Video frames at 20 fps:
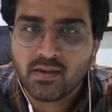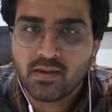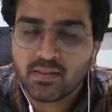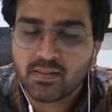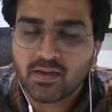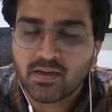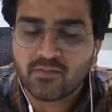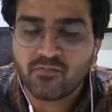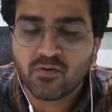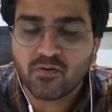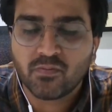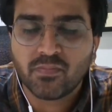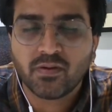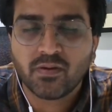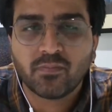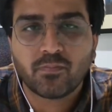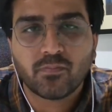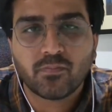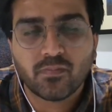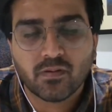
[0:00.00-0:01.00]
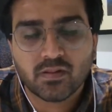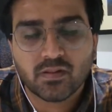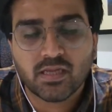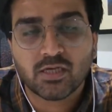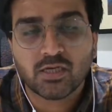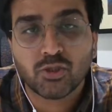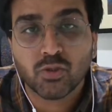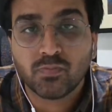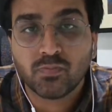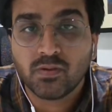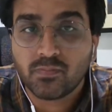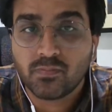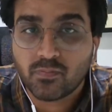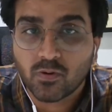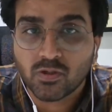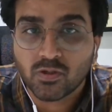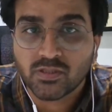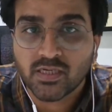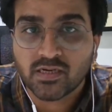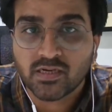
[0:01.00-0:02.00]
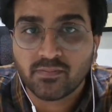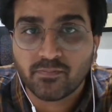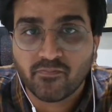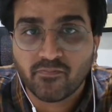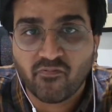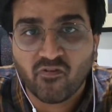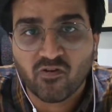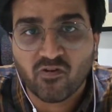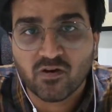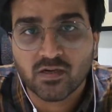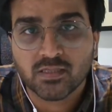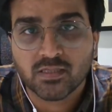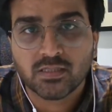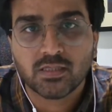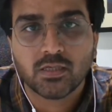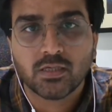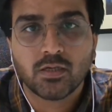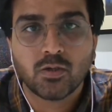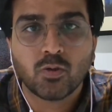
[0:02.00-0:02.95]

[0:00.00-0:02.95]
that should be project focused,